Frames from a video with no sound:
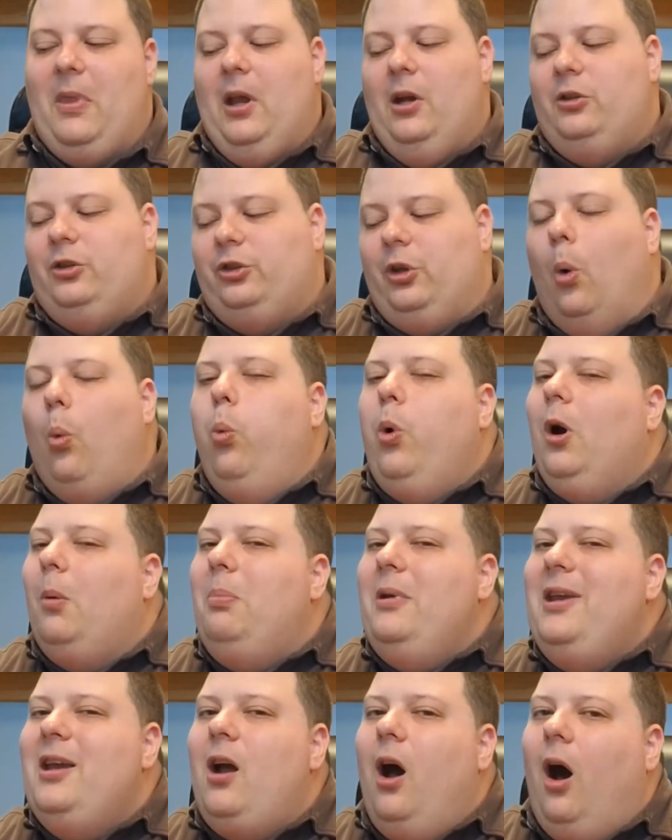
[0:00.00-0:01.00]
So we're
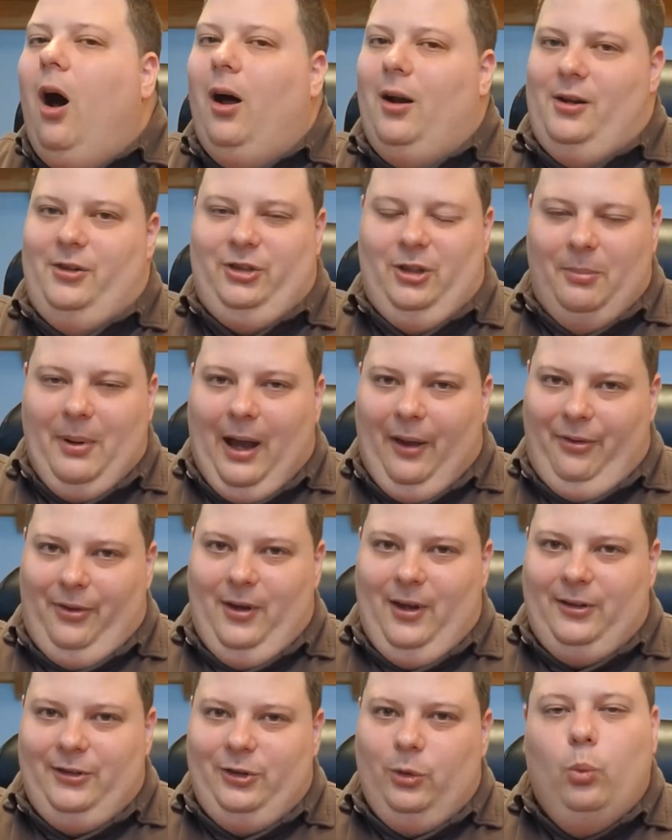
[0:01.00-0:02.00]
being honest about
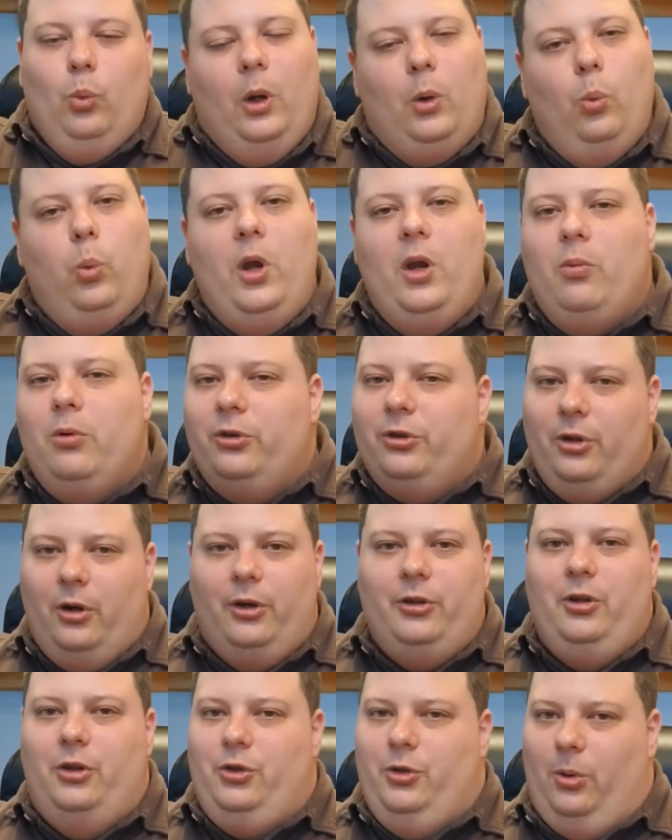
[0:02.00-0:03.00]
this. When we
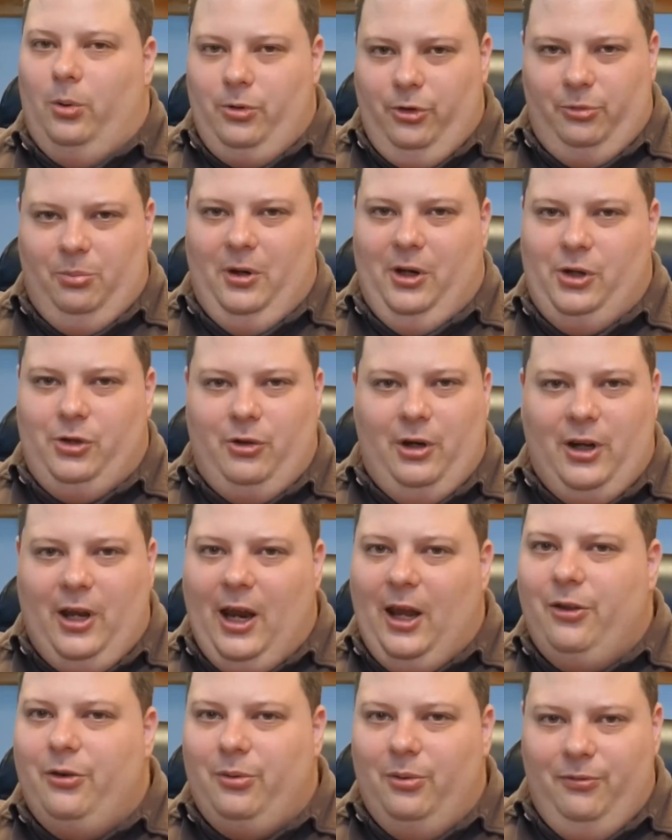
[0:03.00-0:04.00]
return to children's ministry,
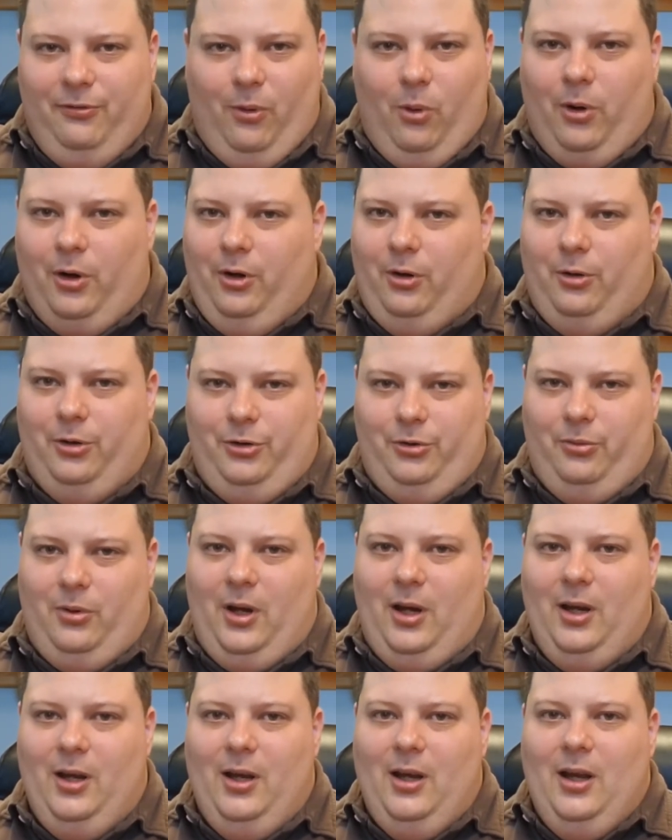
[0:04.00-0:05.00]
K through 4 and
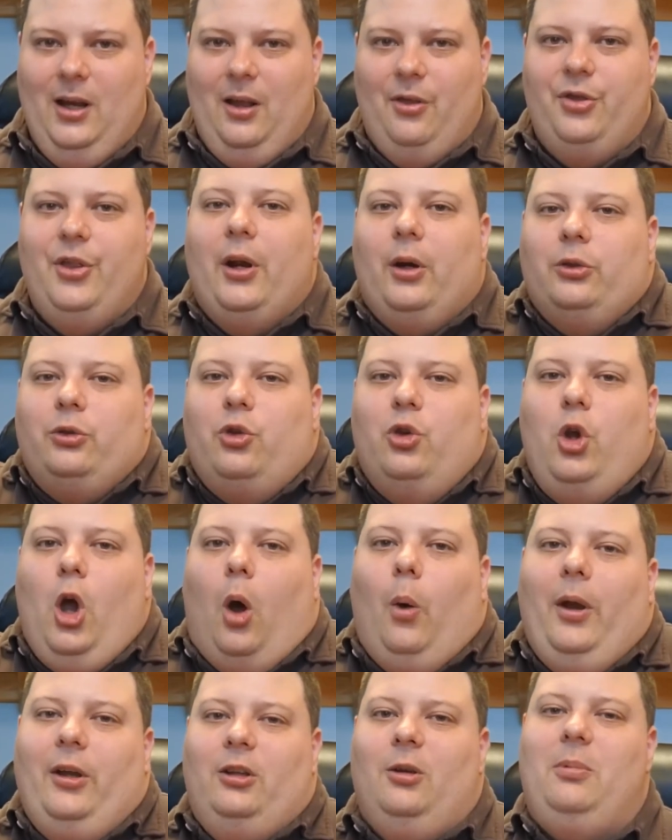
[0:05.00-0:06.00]
nursery, there's
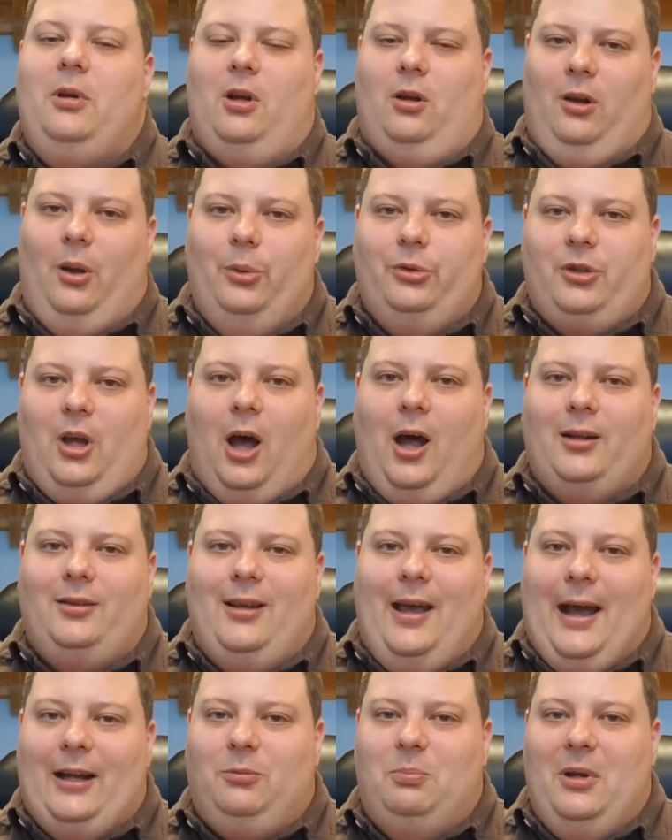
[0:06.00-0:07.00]
going to be close
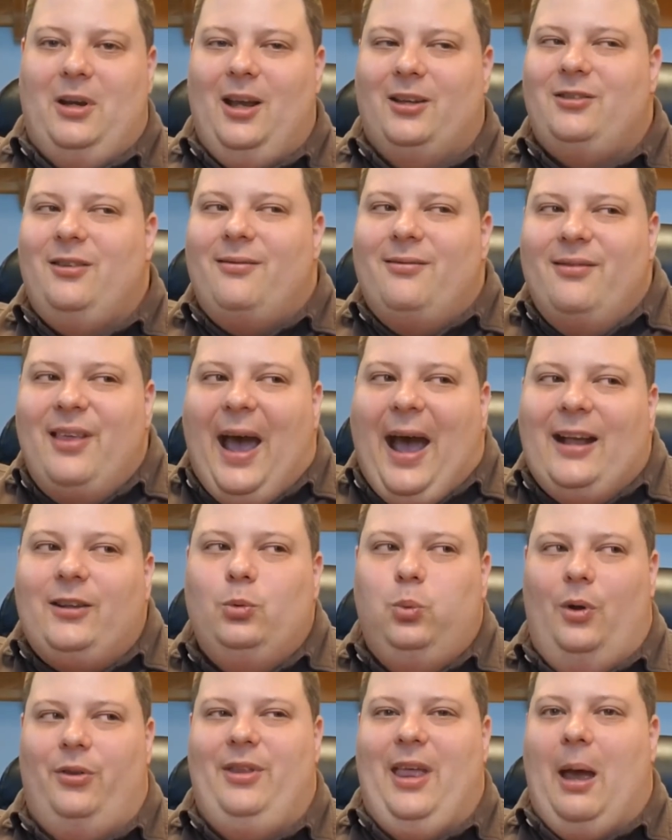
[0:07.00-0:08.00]
contact because
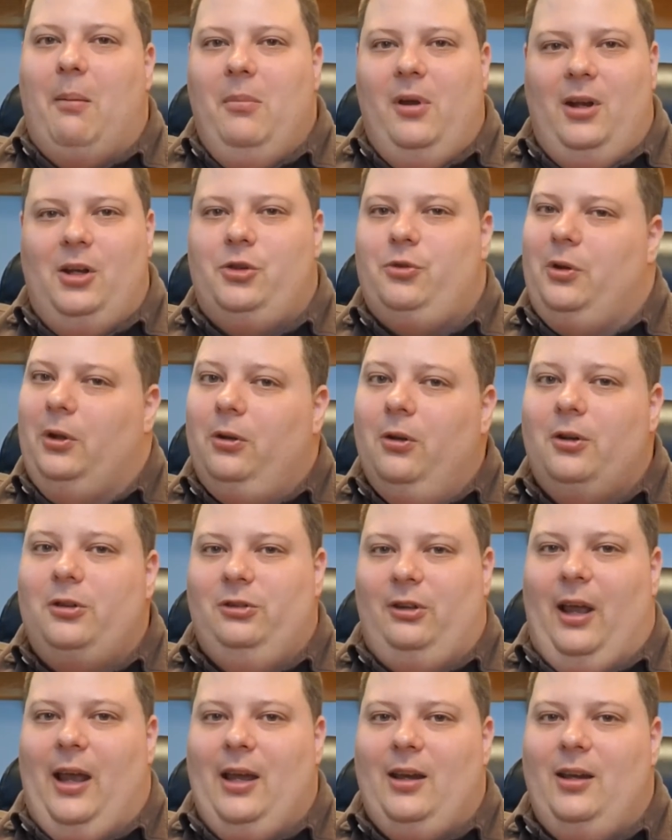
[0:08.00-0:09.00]
that's what that ministry
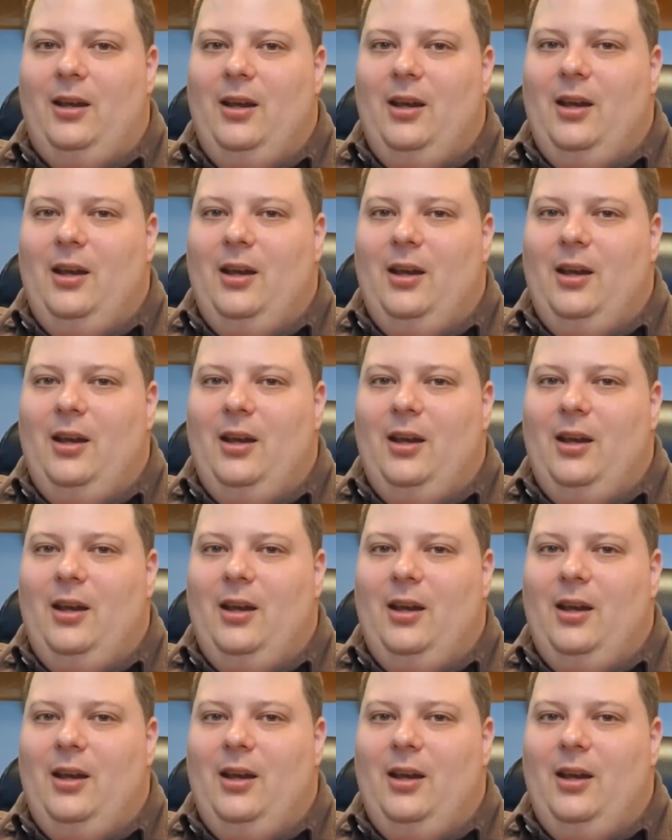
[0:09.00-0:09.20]
looks like.